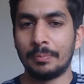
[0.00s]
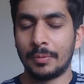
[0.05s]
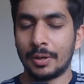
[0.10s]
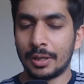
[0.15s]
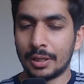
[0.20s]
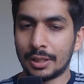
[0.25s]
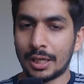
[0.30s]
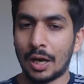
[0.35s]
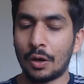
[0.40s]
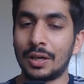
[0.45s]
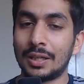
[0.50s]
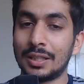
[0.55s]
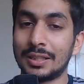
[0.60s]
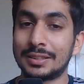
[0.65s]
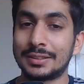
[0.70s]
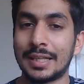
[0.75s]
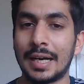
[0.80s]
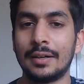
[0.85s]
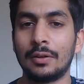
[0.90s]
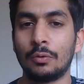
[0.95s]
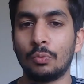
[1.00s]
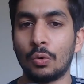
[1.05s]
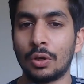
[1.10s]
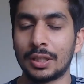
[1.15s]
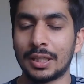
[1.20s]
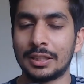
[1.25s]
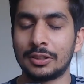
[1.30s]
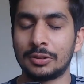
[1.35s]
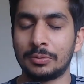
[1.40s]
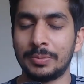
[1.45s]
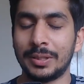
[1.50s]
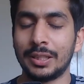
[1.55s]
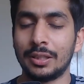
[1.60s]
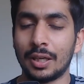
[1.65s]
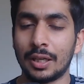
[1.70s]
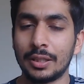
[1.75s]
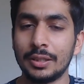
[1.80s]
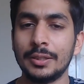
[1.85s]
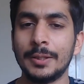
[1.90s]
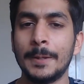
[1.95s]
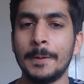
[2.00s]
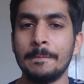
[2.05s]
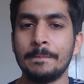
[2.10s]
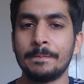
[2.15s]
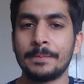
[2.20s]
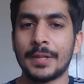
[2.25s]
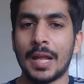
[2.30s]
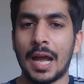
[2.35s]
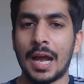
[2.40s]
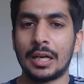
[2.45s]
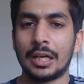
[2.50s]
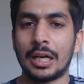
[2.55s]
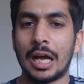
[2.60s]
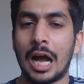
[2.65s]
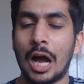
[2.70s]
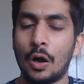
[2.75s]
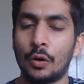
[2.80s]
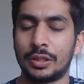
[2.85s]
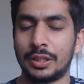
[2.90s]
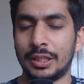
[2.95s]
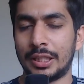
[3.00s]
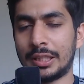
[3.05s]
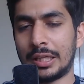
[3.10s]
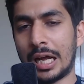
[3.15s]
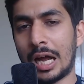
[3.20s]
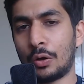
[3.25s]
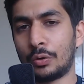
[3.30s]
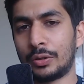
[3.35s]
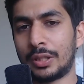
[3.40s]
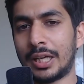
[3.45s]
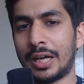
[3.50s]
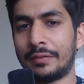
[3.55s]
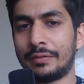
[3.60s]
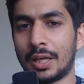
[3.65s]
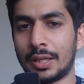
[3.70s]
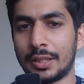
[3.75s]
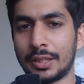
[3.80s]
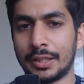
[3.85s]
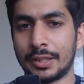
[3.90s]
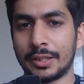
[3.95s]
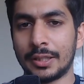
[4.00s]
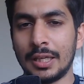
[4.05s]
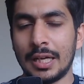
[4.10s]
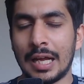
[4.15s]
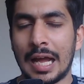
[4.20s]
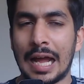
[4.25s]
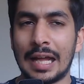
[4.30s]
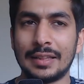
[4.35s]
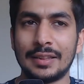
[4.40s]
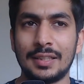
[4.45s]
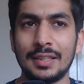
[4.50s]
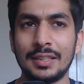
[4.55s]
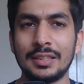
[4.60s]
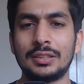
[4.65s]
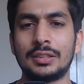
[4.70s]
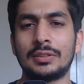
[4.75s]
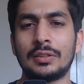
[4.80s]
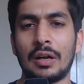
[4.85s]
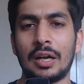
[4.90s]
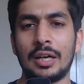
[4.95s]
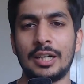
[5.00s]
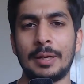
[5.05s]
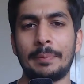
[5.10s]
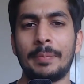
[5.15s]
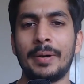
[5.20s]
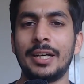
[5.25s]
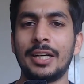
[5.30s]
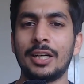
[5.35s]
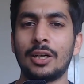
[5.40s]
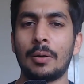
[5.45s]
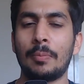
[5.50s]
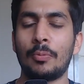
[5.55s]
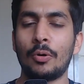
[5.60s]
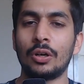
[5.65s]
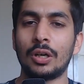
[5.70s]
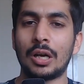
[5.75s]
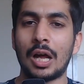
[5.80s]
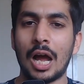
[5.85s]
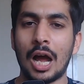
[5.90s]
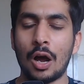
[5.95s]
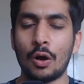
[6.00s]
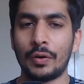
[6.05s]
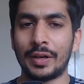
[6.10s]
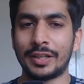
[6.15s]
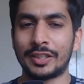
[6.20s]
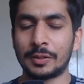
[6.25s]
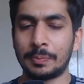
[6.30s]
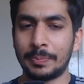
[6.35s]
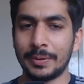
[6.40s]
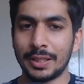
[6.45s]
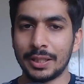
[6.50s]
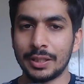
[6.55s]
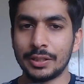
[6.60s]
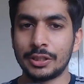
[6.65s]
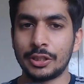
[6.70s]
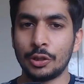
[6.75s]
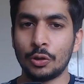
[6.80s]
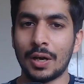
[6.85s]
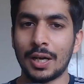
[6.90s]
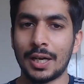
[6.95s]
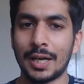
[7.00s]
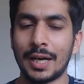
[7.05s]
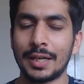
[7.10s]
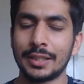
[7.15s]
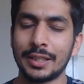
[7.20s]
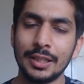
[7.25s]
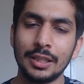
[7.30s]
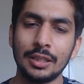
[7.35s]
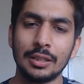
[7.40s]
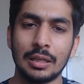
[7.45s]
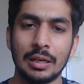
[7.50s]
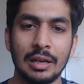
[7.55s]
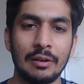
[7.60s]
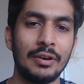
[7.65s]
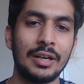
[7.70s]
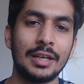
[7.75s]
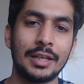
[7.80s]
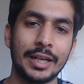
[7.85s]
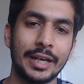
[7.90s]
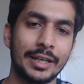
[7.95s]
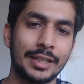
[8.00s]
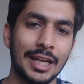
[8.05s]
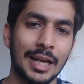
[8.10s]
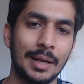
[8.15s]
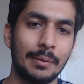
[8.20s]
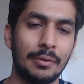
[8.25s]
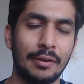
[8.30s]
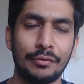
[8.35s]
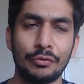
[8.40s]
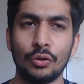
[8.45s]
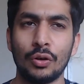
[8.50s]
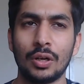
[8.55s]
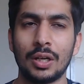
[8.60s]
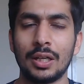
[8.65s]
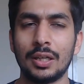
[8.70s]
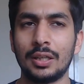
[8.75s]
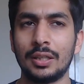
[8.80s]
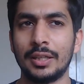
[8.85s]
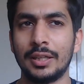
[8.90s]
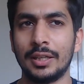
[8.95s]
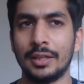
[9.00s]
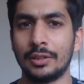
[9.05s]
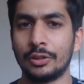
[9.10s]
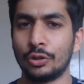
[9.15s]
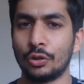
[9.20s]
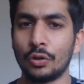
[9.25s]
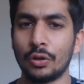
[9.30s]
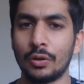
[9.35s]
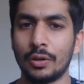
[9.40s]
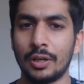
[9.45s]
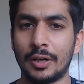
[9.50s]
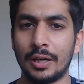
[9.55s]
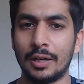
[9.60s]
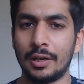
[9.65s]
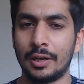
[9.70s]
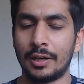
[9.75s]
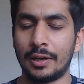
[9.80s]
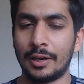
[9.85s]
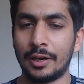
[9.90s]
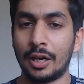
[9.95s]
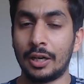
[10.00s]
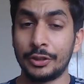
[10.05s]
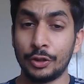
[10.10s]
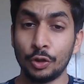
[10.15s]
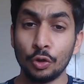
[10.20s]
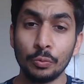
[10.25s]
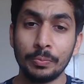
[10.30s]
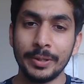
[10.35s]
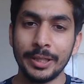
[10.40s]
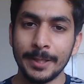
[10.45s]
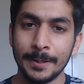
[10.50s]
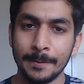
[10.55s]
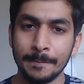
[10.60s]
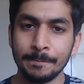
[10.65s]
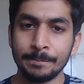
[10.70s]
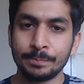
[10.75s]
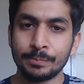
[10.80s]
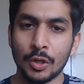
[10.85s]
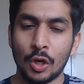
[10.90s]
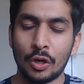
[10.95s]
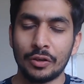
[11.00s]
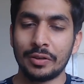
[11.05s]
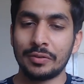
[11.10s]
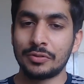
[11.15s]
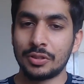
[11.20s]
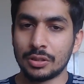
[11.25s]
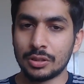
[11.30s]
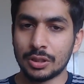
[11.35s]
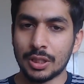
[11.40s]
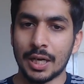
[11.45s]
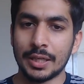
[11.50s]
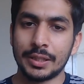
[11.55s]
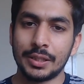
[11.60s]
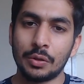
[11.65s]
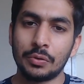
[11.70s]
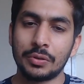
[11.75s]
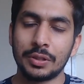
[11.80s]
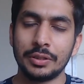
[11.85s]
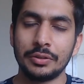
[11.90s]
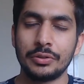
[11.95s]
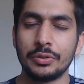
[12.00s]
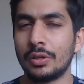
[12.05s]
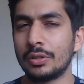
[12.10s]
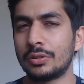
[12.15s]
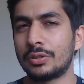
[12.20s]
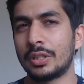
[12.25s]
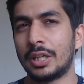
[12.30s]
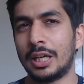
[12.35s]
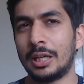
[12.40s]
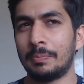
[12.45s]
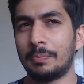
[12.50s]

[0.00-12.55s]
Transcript: now understand what has been done and how they have done it. And this, depending upon how experienced you are at it, will take time. If you are a newbie, or you've just started out research, it